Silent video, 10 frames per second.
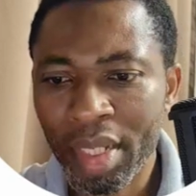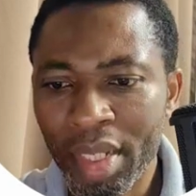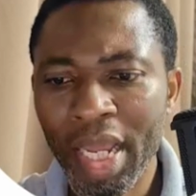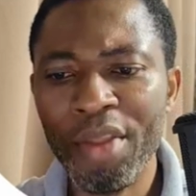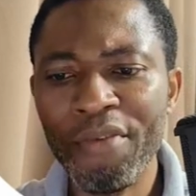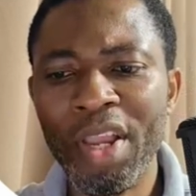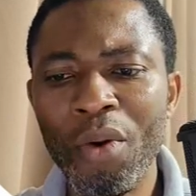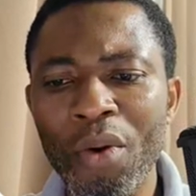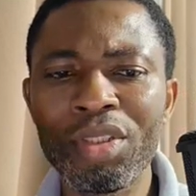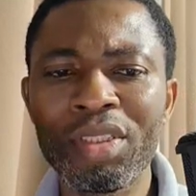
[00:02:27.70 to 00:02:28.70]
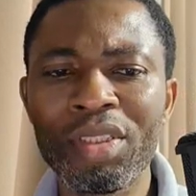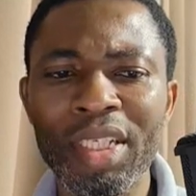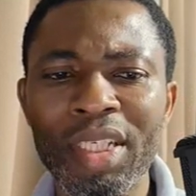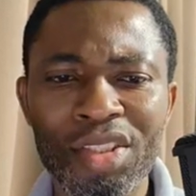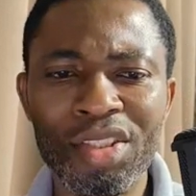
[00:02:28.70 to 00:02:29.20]
Now, if I want
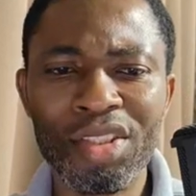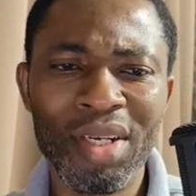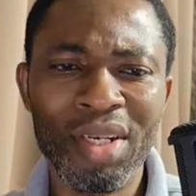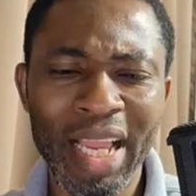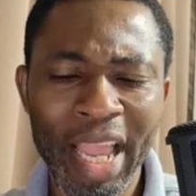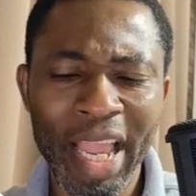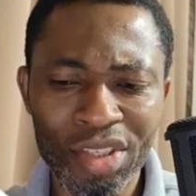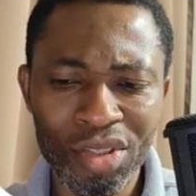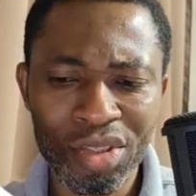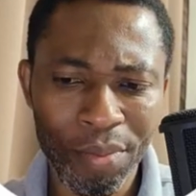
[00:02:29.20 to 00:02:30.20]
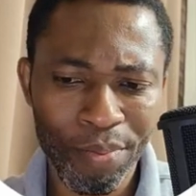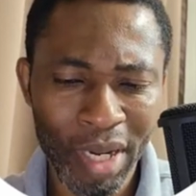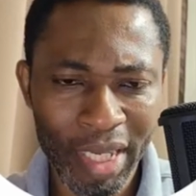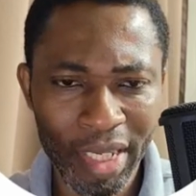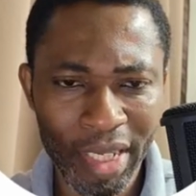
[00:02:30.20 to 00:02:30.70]
another a sub
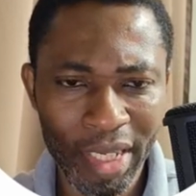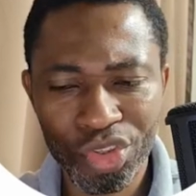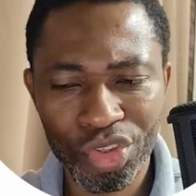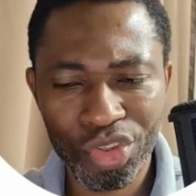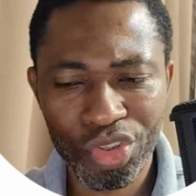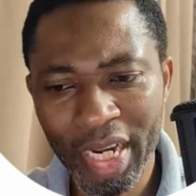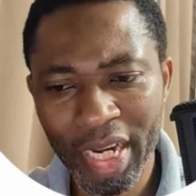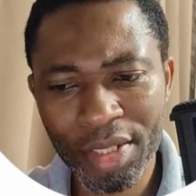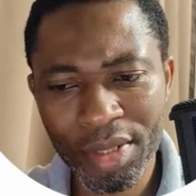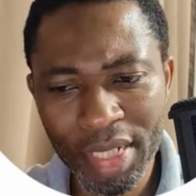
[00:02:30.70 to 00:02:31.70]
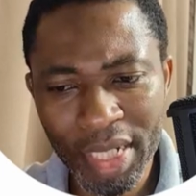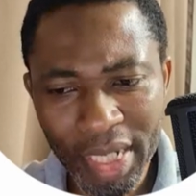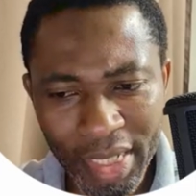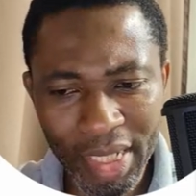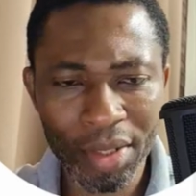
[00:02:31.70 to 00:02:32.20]
package, I can
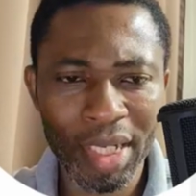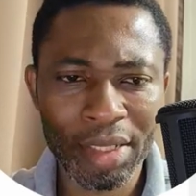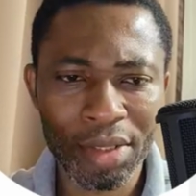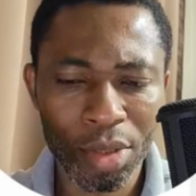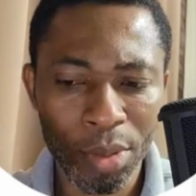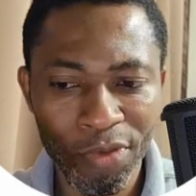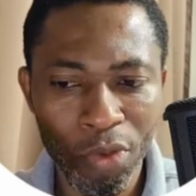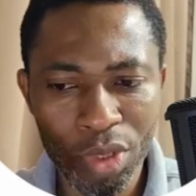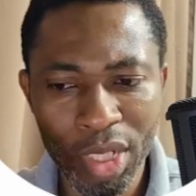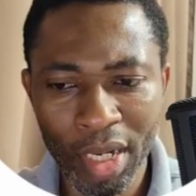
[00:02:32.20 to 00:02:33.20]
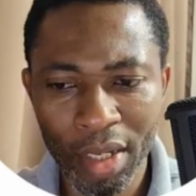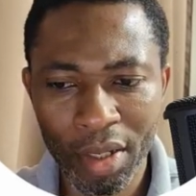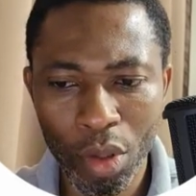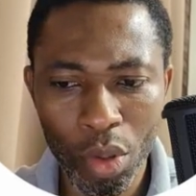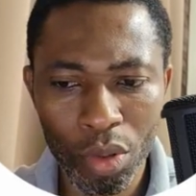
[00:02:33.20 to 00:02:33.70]
create another subfolder
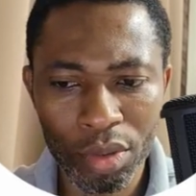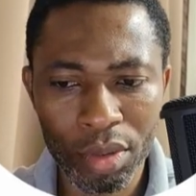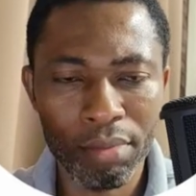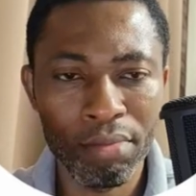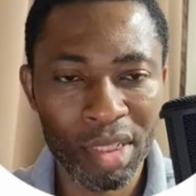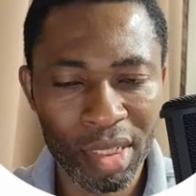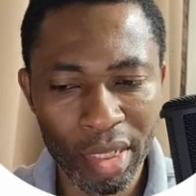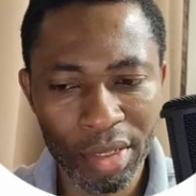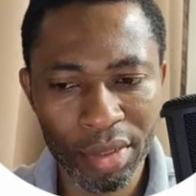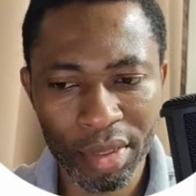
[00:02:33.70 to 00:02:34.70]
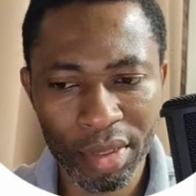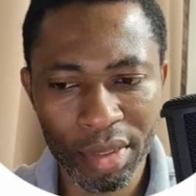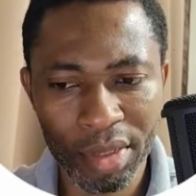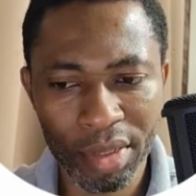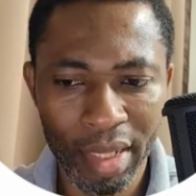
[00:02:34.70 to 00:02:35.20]
called miscellaneous,
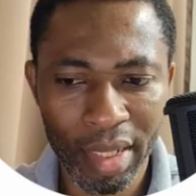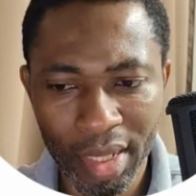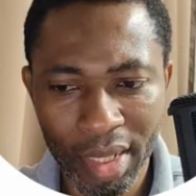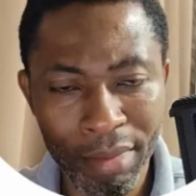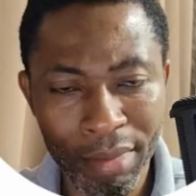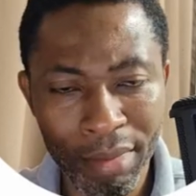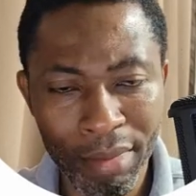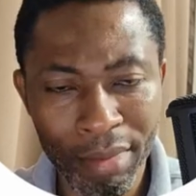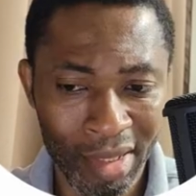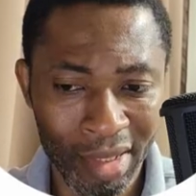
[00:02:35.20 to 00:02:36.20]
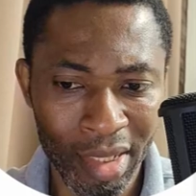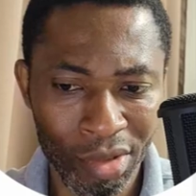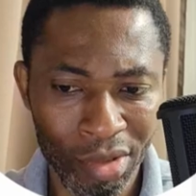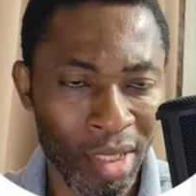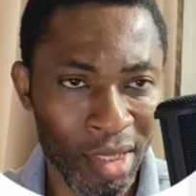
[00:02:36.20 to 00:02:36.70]
MISC, as
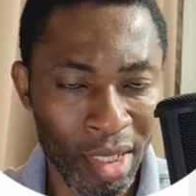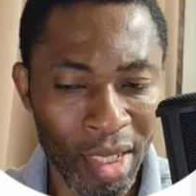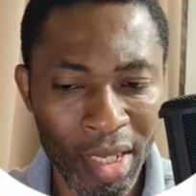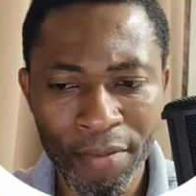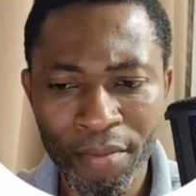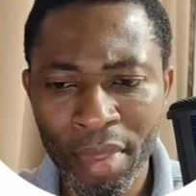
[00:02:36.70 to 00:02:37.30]
you can see here,